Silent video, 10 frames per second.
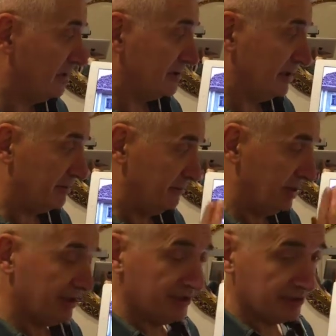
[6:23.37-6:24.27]
There are
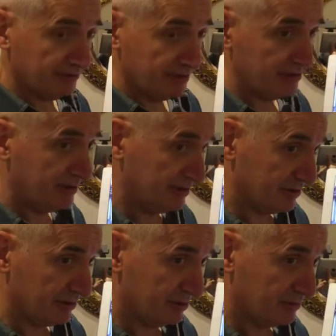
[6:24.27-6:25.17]
many other buildings
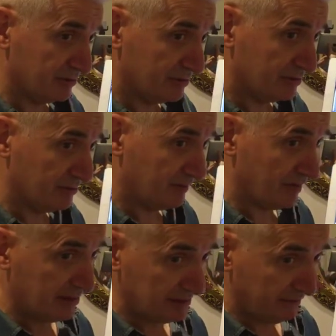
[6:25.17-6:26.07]
around.
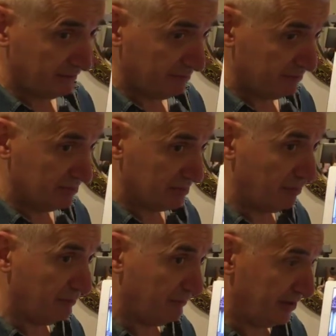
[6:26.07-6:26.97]
It's a
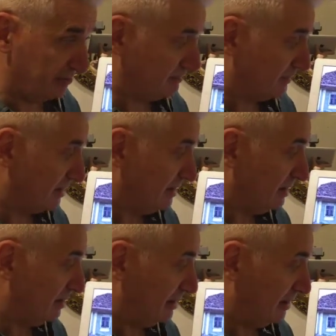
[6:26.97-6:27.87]
small farm,
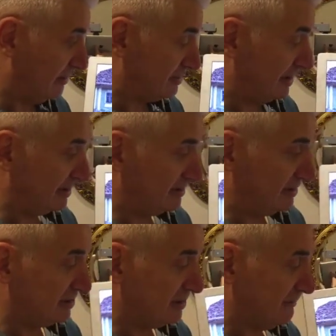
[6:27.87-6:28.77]
a house like
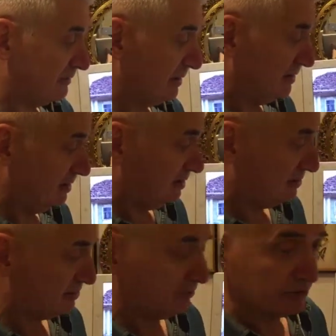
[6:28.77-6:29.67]
this.
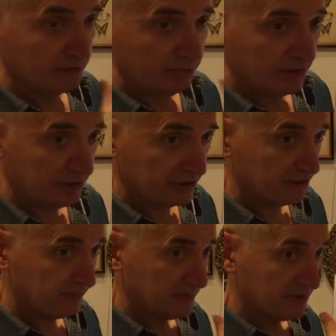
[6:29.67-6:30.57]
It's got a barn,
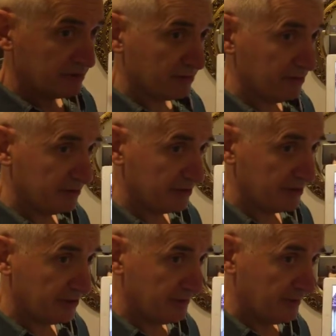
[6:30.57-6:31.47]

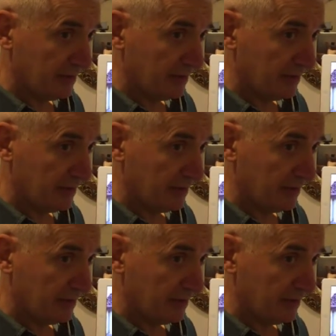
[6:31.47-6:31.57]
scullery,